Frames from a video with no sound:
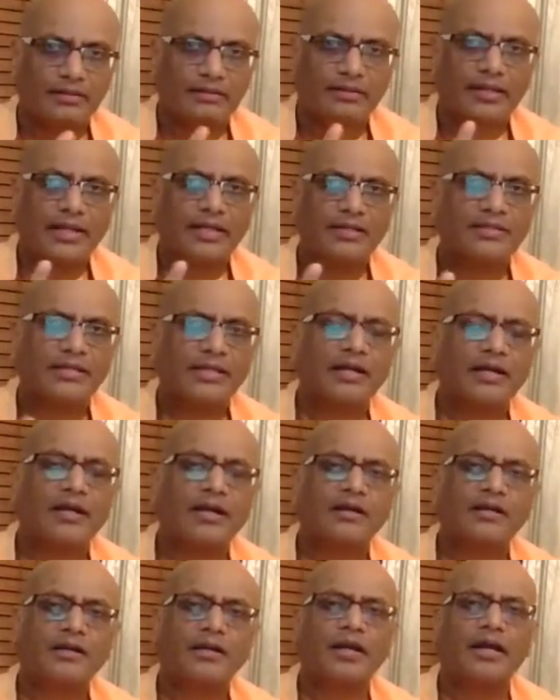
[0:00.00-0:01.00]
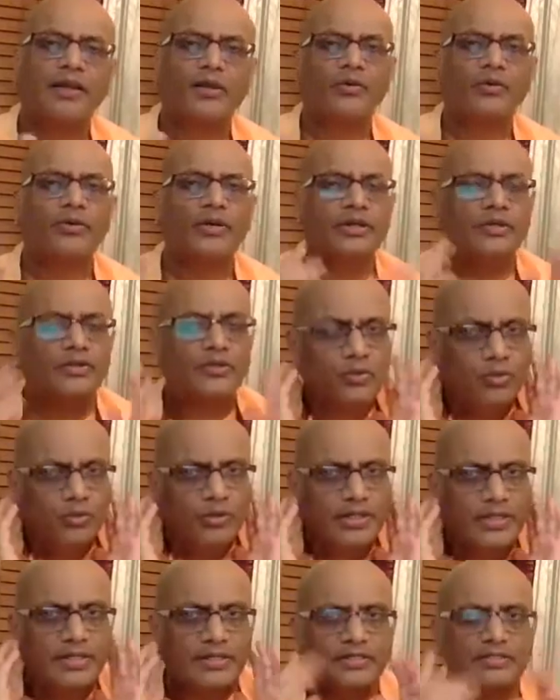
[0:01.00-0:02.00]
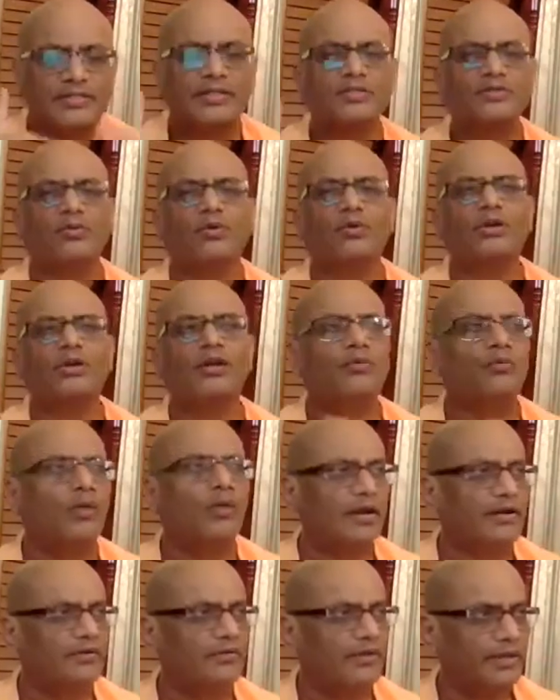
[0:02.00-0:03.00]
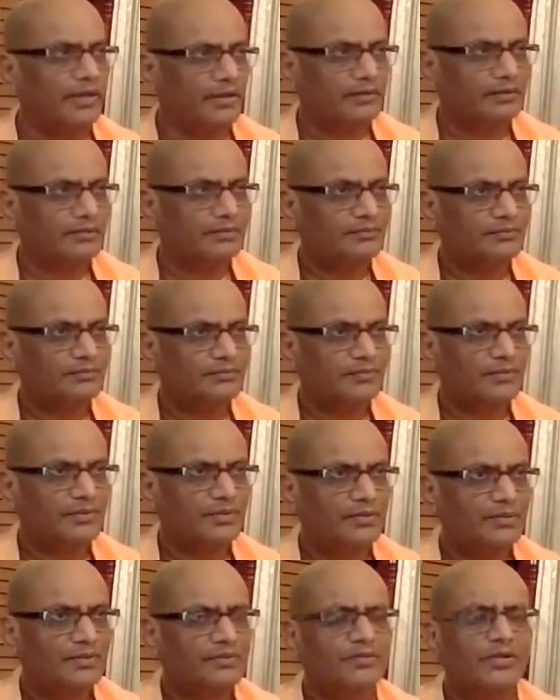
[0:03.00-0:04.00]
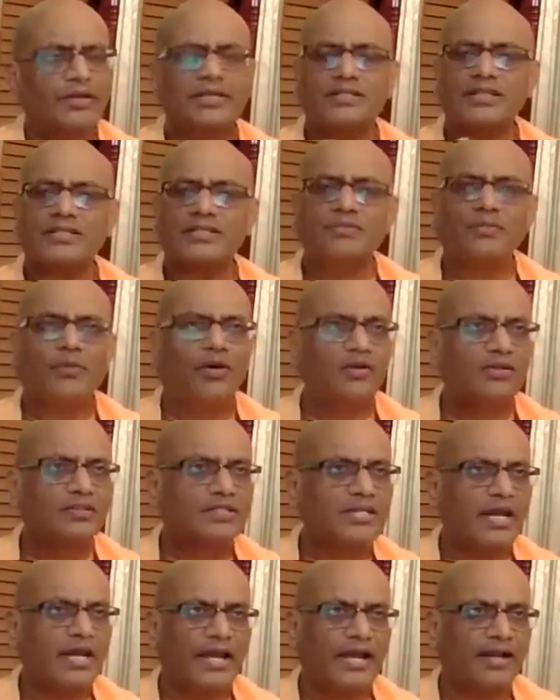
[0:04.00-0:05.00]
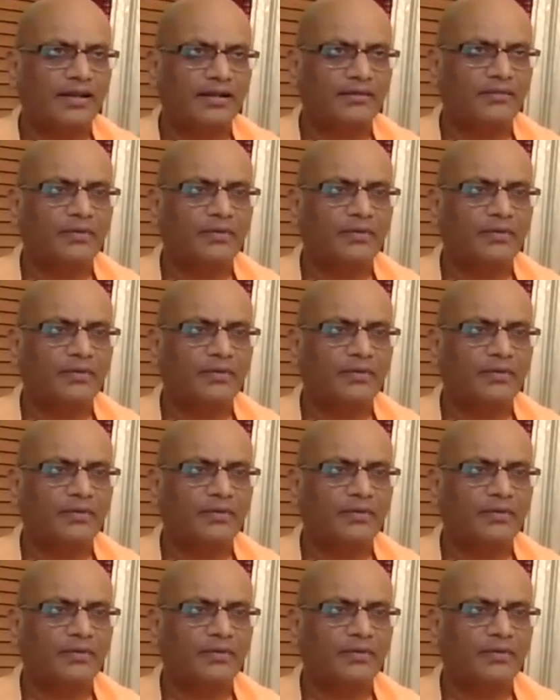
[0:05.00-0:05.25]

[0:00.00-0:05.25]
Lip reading: They are saying Karnayo, in 2 years, there is only one ring. So he's a small child.